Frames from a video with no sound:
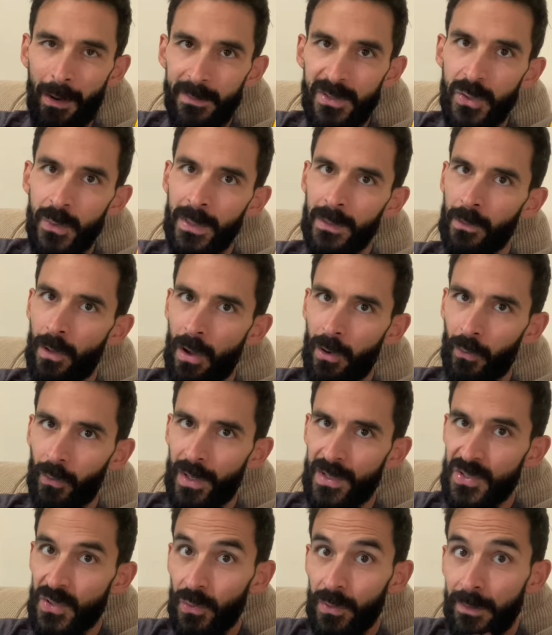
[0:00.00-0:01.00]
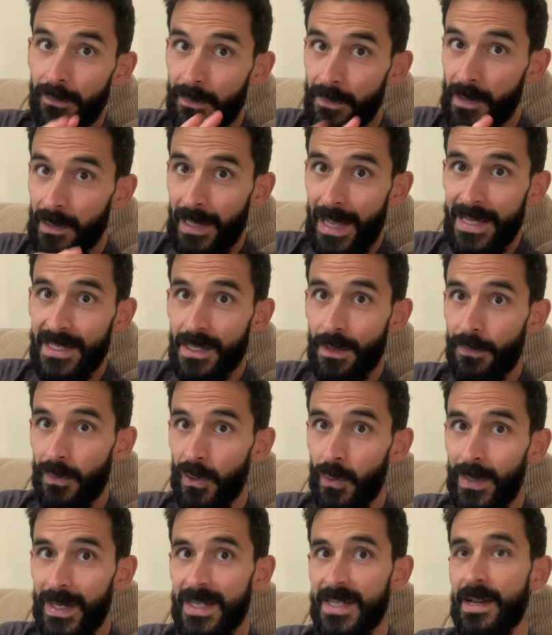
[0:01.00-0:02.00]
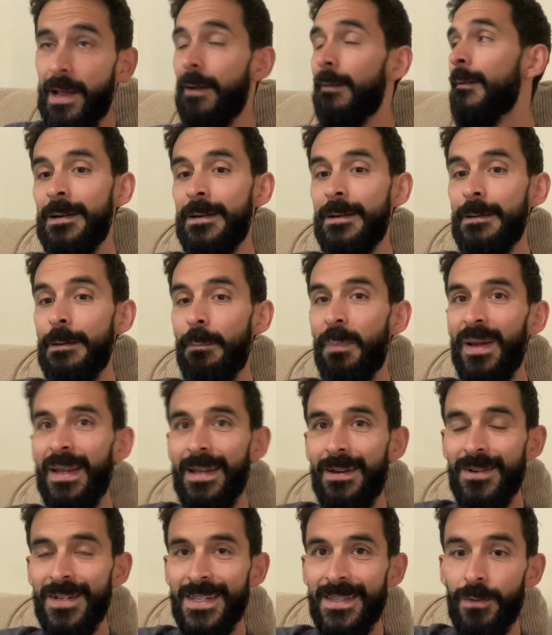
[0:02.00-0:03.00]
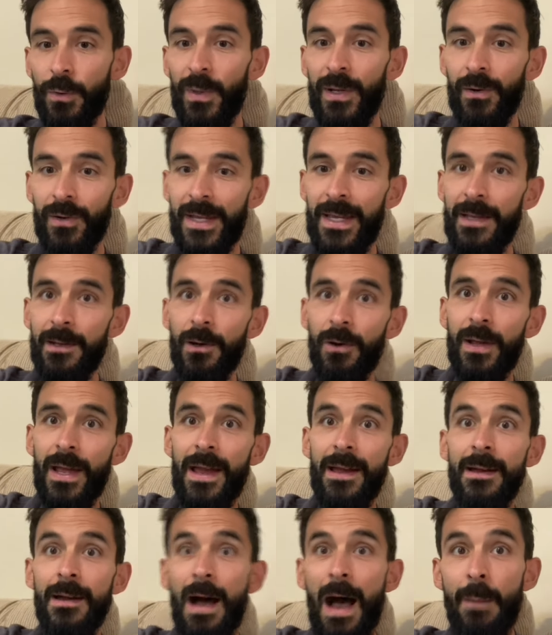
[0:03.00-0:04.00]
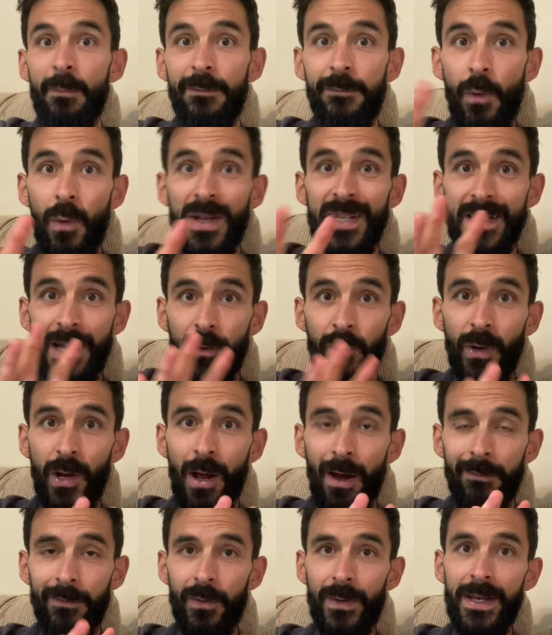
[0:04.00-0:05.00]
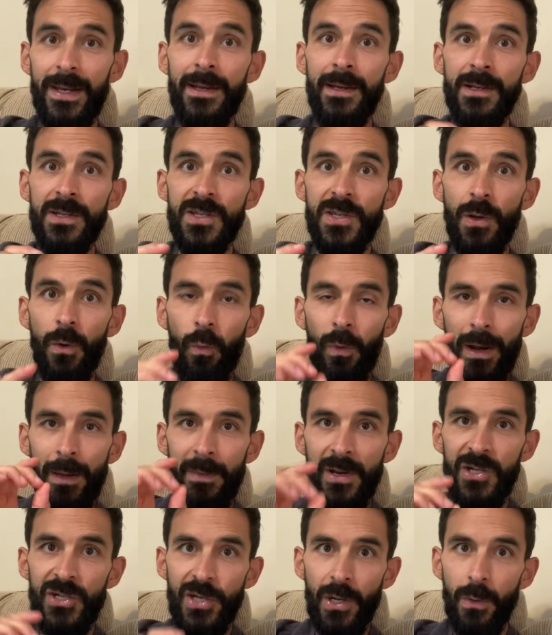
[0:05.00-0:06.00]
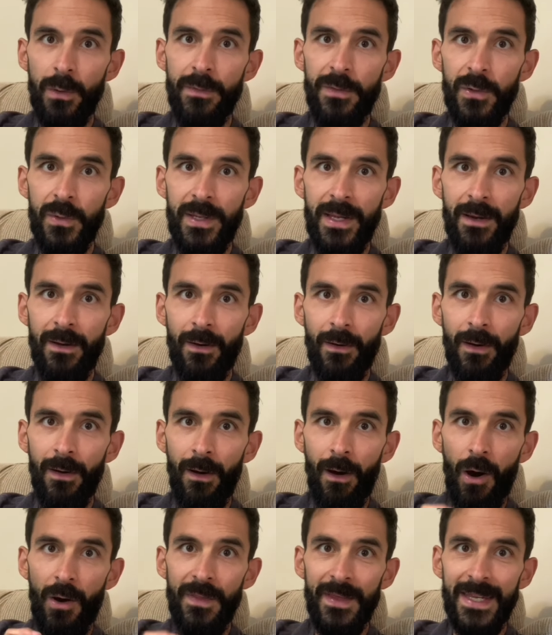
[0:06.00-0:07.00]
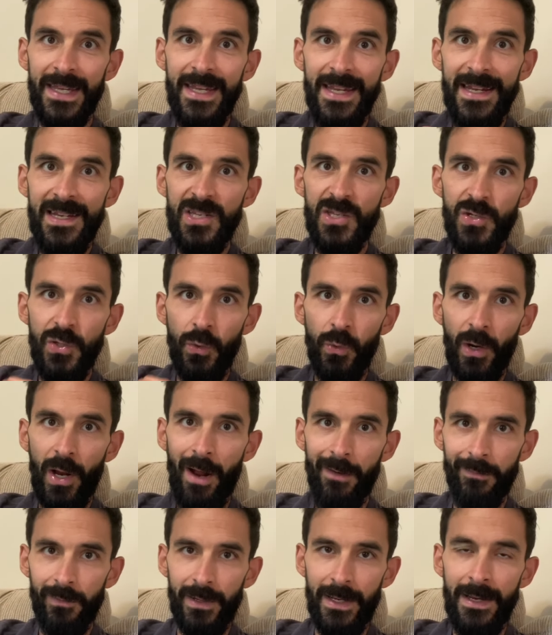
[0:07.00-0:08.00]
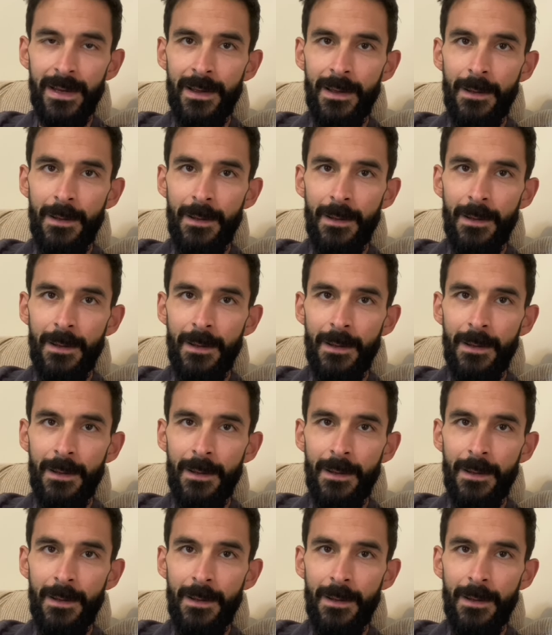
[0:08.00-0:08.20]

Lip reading: I'm doing long runs only for the last 3 weeks now. But here's the real key, okay? I'm focused on recovery. So what I'm gonna share with you here are the keys to recovery.